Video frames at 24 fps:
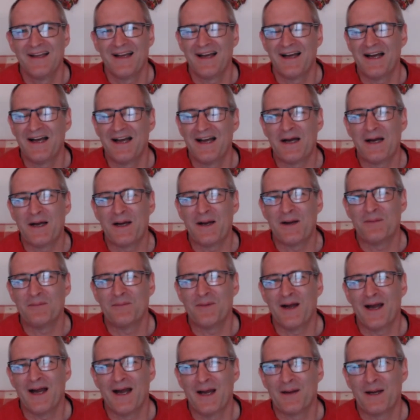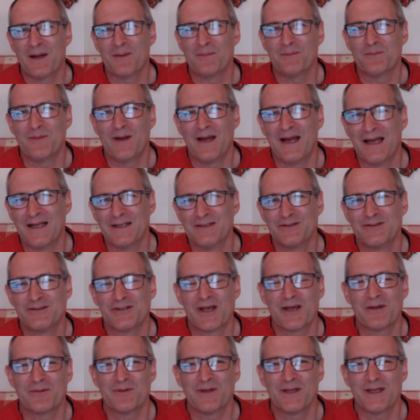and
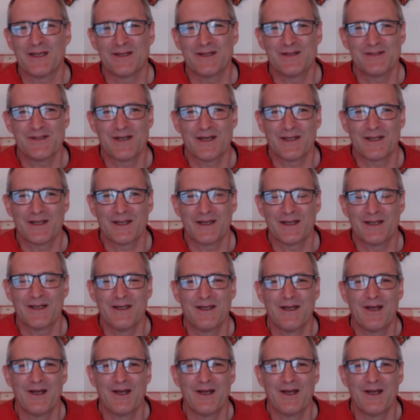share with each other.